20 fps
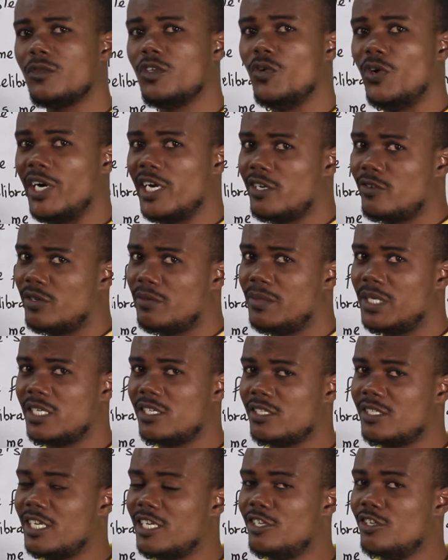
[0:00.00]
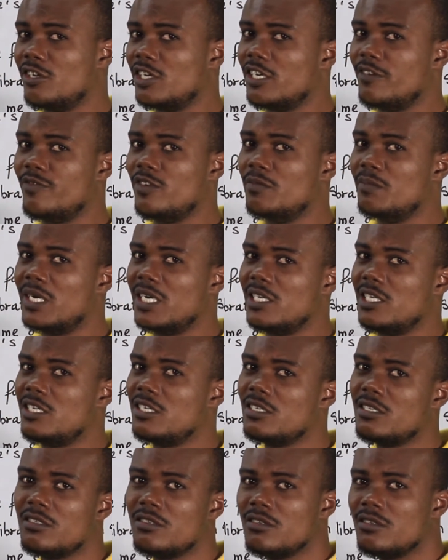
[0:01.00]
angry because they don't give you money
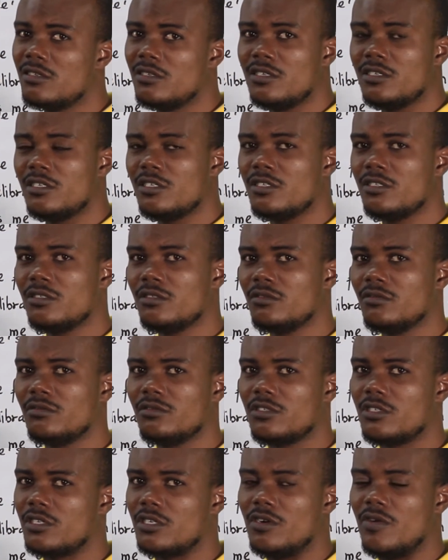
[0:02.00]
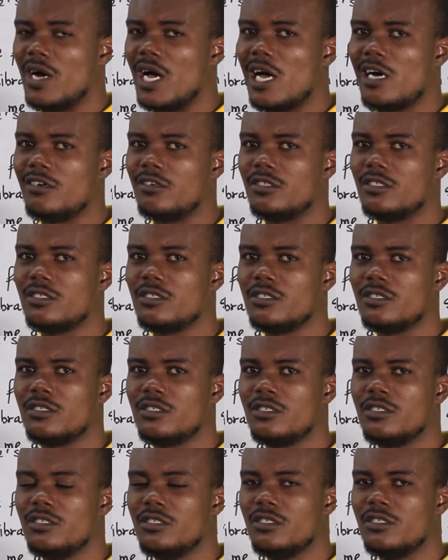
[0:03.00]
to go out.
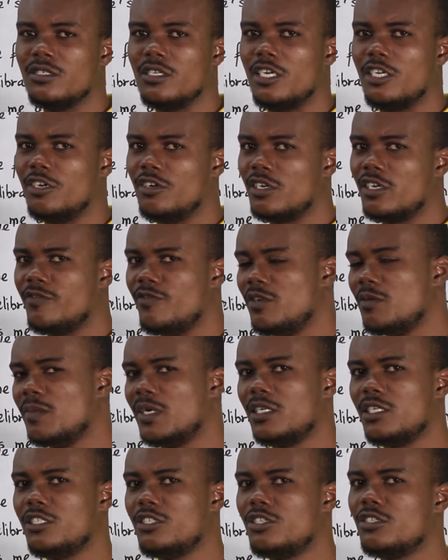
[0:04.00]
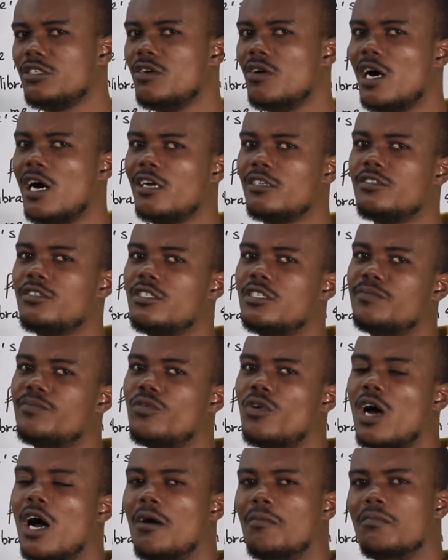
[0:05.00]
They don't give you money to go out to the
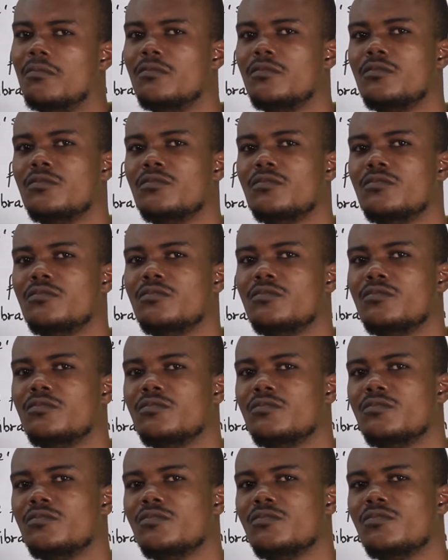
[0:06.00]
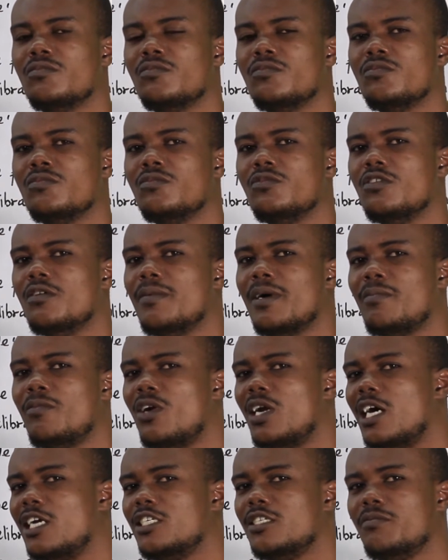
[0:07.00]
prom. Yo pa bon
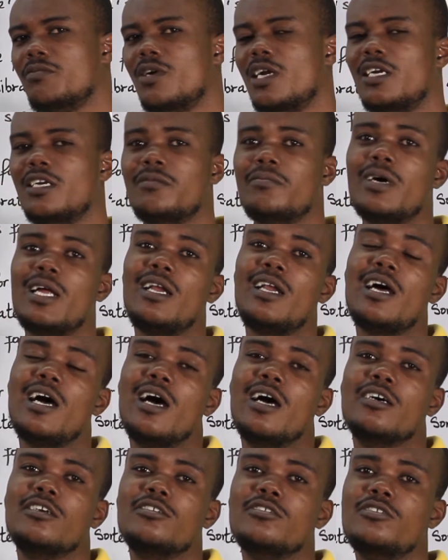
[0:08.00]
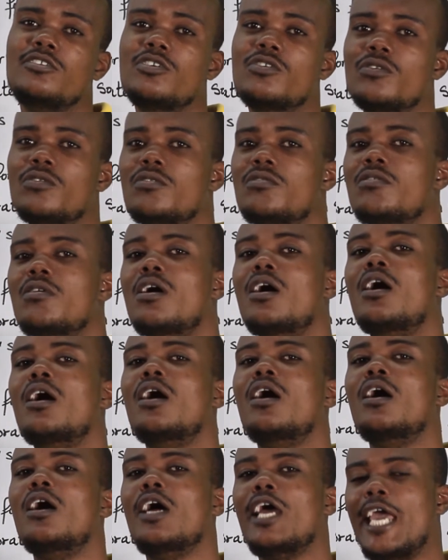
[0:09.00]
l'argent pour aller dans bal là. You
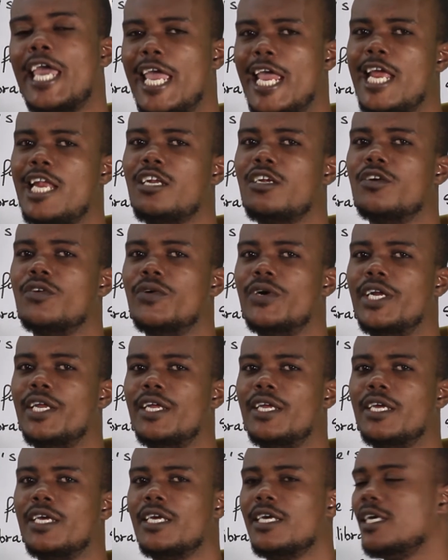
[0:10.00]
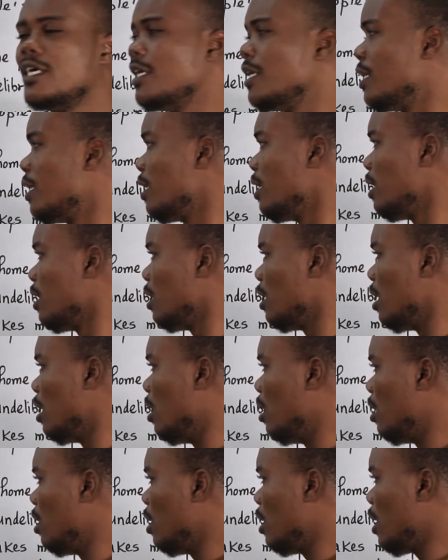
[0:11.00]
angry.
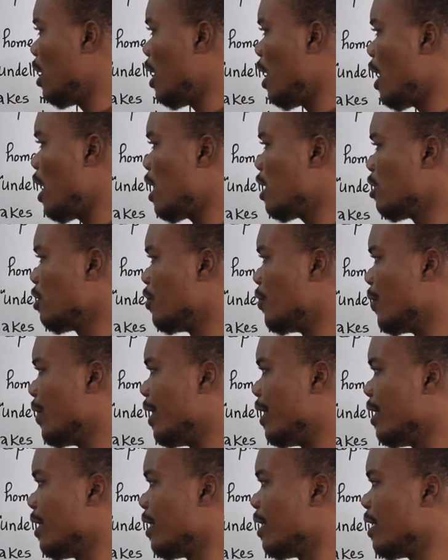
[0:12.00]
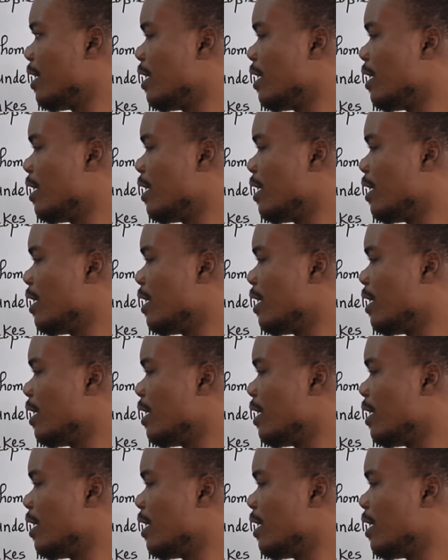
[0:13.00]
Angry.